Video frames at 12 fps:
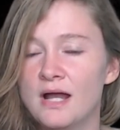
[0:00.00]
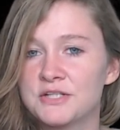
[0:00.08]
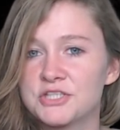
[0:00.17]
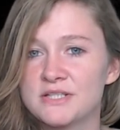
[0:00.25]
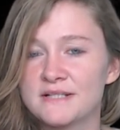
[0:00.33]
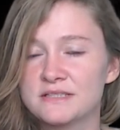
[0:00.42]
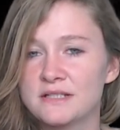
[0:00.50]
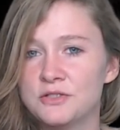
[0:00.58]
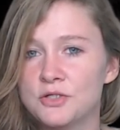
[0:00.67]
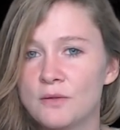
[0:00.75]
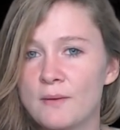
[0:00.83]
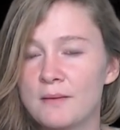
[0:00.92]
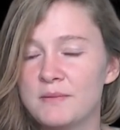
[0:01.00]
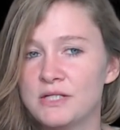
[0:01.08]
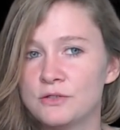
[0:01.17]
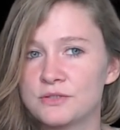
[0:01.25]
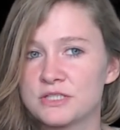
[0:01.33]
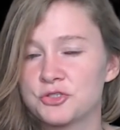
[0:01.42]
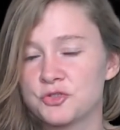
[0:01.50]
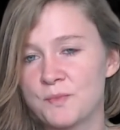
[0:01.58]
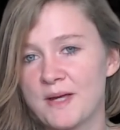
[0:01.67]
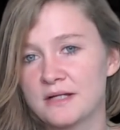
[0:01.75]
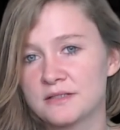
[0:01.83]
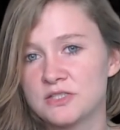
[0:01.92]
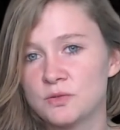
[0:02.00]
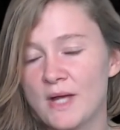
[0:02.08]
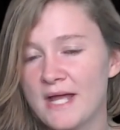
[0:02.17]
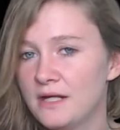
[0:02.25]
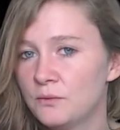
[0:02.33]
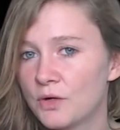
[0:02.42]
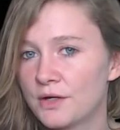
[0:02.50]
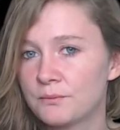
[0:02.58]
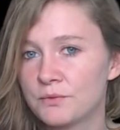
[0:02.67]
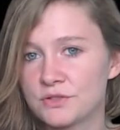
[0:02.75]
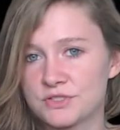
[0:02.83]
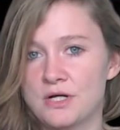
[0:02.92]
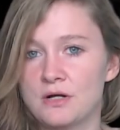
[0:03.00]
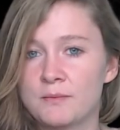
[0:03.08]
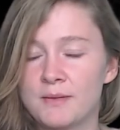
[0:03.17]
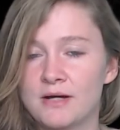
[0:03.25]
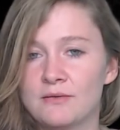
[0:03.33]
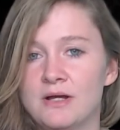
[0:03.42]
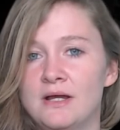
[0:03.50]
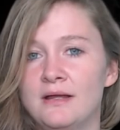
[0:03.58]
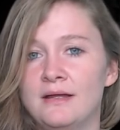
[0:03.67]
I just like to let you know, I mean no disrespect to anyone I'm going to talk about.